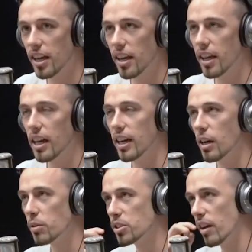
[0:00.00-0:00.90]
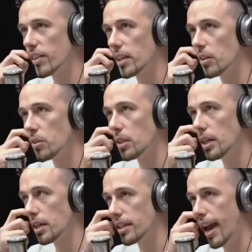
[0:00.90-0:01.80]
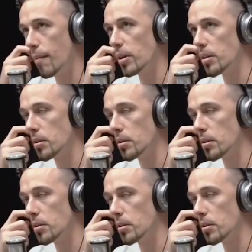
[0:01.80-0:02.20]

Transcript: Mm-hmm. Uh, we used to have like a little uh, cabin,